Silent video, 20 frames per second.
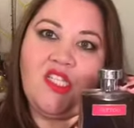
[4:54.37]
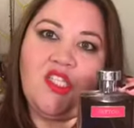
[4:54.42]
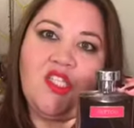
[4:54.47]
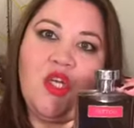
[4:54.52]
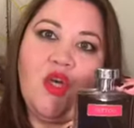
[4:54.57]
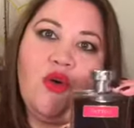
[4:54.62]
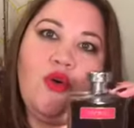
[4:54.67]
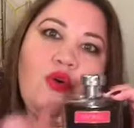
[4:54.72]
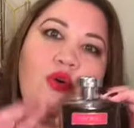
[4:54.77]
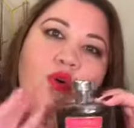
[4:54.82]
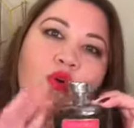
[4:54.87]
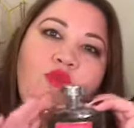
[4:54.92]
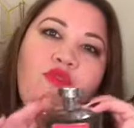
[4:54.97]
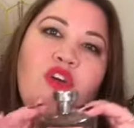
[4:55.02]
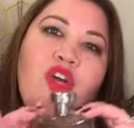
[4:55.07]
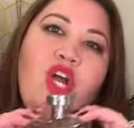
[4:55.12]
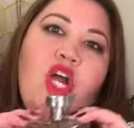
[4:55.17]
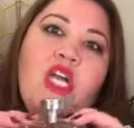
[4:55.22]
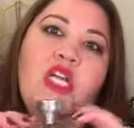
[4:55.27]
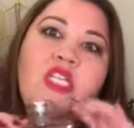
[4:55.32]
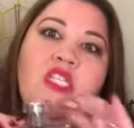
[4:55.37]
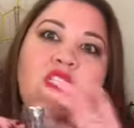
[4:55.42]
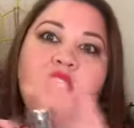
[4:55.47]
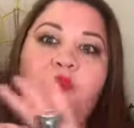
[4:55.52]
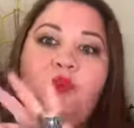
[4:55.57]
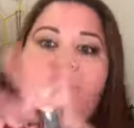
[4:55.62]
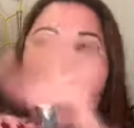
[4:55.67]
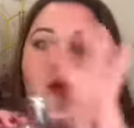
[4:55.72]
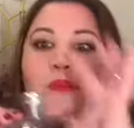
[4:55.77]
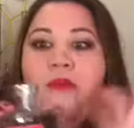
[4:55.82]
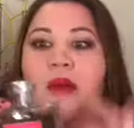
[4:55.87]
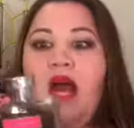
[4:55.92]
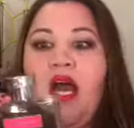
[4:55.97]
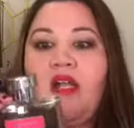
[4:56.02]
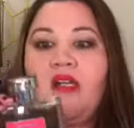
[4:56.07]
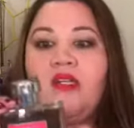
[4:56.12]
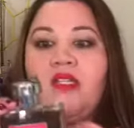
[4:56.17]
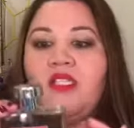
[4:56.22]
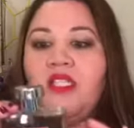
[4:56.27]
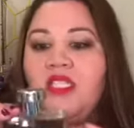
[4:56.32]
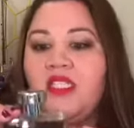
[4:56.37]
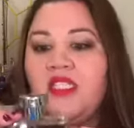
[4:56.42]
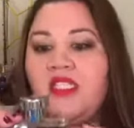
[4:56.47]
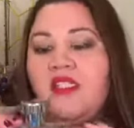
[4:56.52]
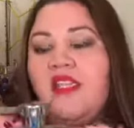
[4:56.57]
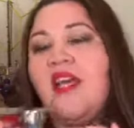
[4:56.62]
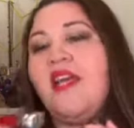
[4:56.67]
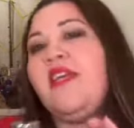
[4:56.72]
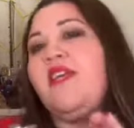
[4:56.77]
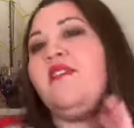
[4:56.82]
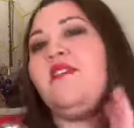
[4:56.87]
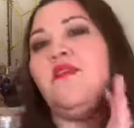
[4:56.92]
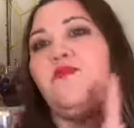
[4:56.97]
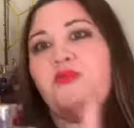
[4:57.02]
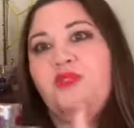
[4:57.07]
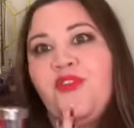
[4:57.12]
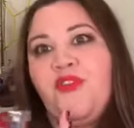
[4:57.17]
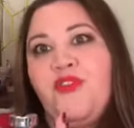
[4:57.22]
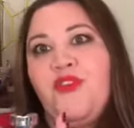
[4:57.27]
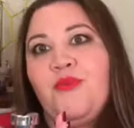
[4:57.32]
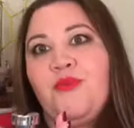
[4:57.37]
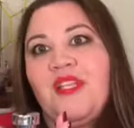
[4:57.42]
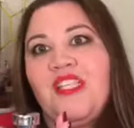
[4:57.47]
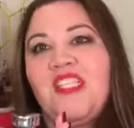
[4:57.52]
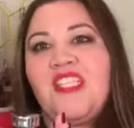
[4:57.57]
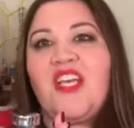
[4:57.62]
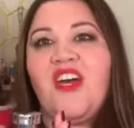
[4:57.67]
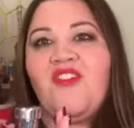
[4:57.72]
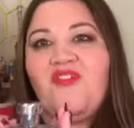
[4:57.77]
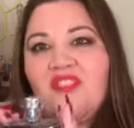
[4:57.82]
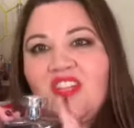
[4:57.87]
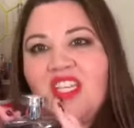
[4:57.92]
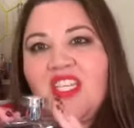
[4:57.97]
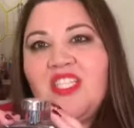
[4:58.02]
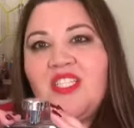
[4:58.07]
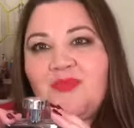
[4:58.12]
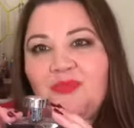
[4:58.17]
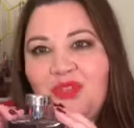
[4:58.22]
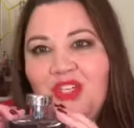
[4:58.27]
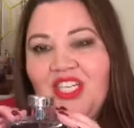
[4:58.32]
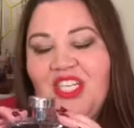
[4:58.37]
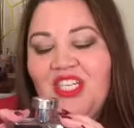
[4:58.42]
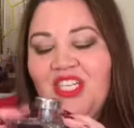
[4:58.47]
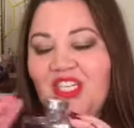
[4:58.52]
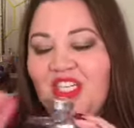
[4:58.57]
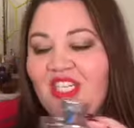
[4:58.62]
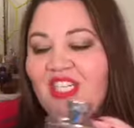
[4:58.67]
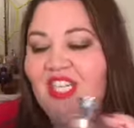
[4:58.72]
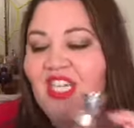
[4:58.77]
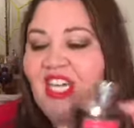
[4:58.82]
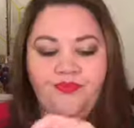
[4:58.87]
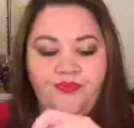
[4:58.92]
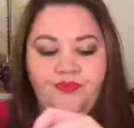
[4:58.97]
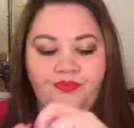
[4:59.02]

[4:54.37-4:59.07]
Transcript: So regardless to what the bottle looks like, the perfume itself is pretty good.